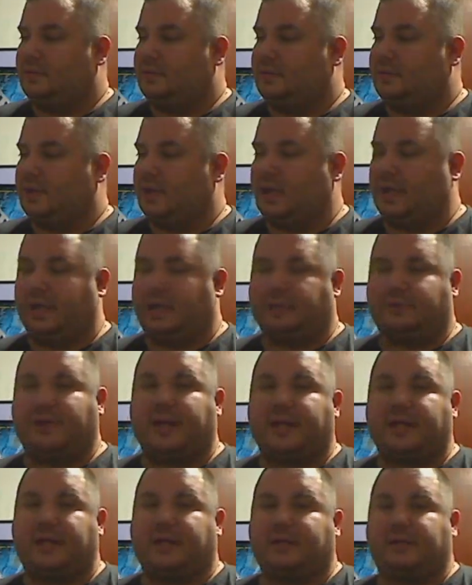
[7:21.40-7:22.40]
I tried
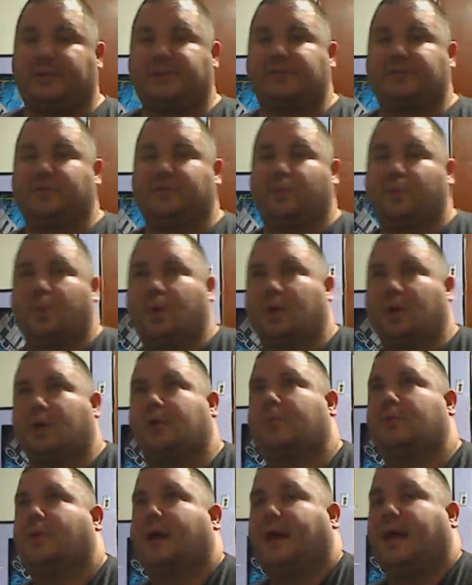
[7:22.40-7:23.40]
getting this to work
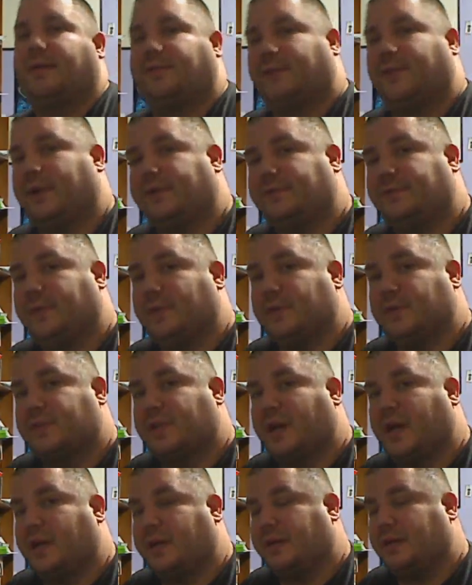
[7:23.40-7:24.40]
after I first
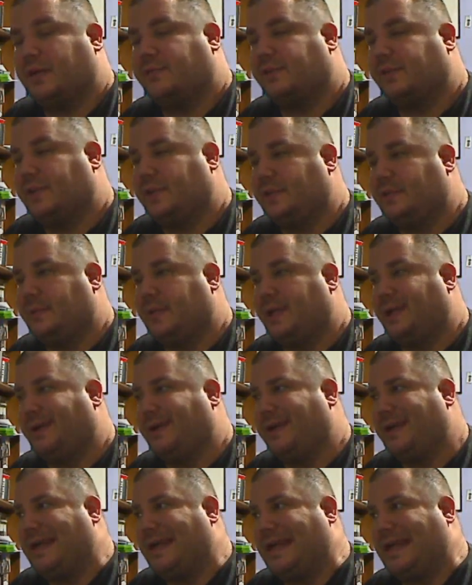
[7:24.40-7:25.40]
got it off of eBay,
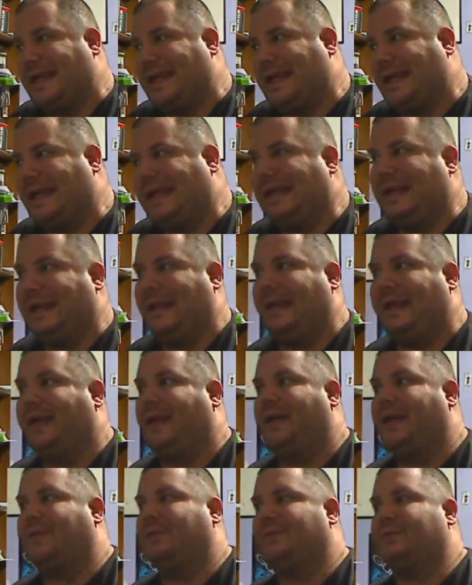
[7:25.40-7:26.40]
and
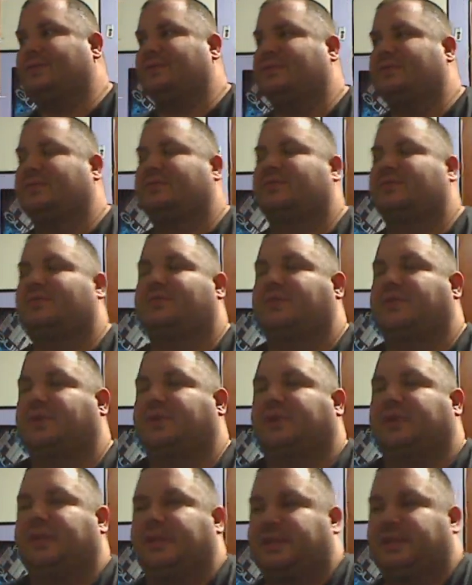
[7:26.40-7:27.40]
I was
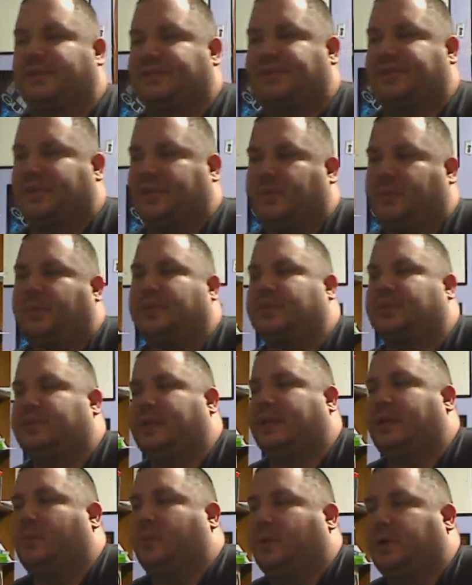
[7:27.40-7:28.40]
certain that this thing was
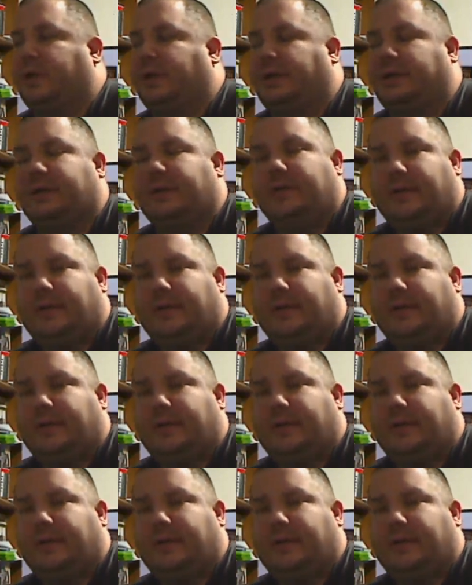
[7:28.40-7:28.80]
not working.